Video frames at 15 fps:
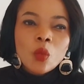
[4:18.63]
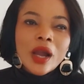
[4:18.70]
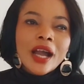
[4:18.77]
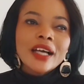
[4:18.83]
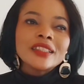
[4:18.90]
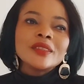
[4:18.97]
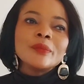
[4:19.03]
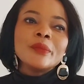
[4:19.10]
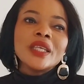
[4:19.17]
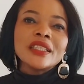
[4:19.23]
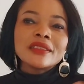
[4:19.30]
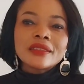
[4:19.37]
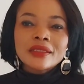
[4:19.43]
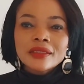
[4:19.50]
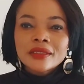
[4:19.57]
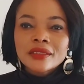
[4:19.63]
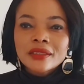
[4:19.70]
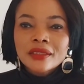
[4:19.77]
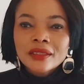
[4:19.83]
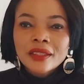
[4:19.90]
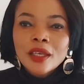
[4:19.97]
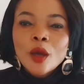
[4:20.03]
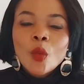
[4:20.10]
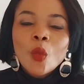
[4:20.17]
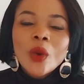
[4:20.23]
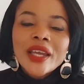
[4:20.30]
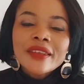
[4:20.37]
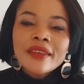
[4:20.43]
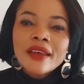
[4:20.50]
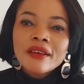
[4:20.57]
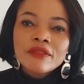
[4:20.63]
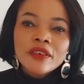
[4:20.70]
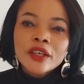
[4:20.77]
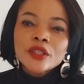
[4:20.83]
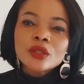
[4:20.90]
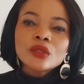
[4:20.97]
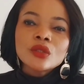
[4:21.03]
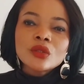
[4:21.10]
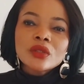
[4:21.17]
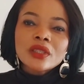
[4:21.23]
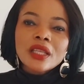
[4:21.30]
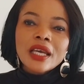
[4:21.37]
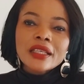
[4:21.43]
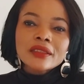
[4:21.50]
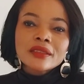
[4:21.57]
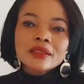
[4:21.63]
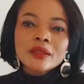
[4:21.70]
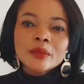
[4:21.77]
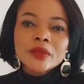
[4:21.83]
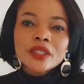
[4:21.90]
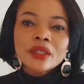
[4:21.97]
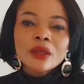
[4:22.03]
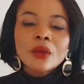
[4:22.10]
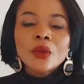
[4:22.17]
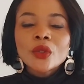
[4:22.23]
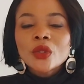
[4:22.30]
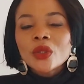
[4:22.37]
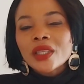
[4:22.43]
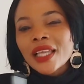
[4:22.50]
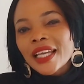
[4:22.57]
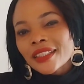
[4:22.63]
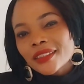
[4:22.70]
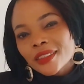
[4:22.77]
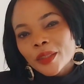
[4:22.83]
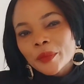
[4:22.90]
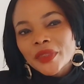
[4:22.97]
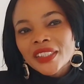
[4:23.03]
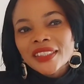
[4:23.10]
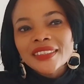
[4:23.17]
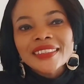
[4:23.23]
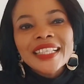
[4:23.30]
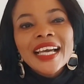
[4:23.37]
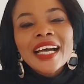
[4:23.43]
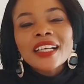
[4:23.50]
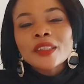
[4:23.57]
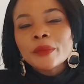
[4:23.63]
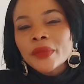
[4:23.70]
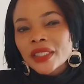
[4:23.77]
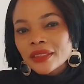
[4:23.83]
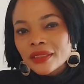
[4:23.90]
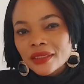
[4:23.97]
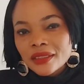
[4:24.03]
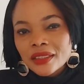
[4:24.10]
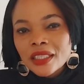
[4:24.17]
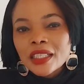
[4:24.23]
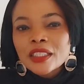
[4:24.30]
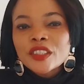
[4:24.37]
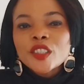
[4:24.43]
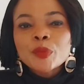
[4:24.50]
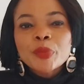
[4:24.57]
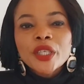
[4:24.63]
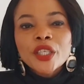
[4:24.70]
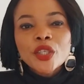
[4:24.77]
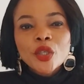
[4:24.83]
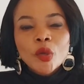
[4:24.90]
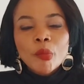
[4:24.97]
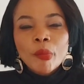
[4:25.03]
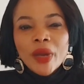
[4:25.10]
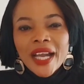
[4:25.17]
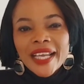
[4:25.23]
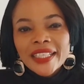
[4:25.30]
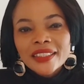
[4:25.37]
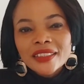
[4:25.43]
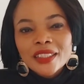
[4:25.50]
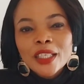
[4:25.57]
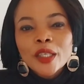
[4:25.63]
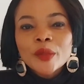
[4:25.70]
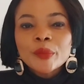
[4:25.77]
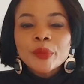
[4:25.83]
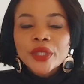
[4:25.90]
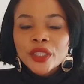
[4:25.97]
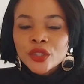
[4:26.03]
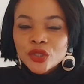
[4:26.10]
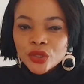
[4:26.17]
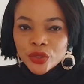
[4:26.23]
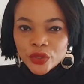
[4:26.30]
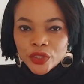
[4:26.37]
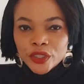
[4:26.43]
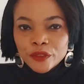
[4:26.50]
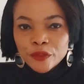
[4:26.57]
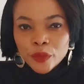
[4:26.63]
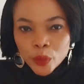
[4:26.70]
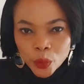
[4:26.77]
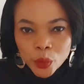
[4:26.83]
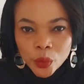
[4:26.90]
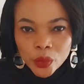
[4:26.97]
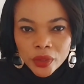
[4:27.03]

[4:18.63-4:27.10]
Admit it. Whenever you don't like something or you like something, admit it. Speak your mind. Be truthful.